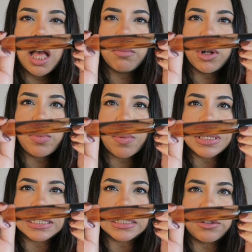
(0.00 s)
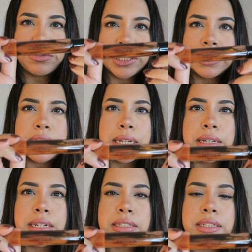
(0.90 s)
I'm gonna pop into Selfridges
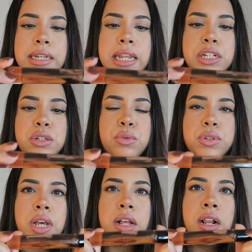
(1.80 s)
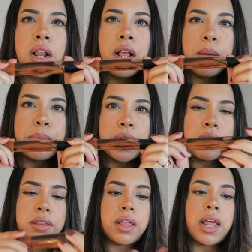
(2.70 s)
today to collect an order,
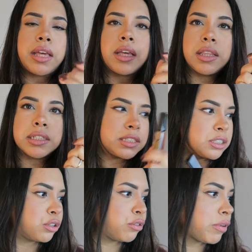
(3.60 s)
but like this is a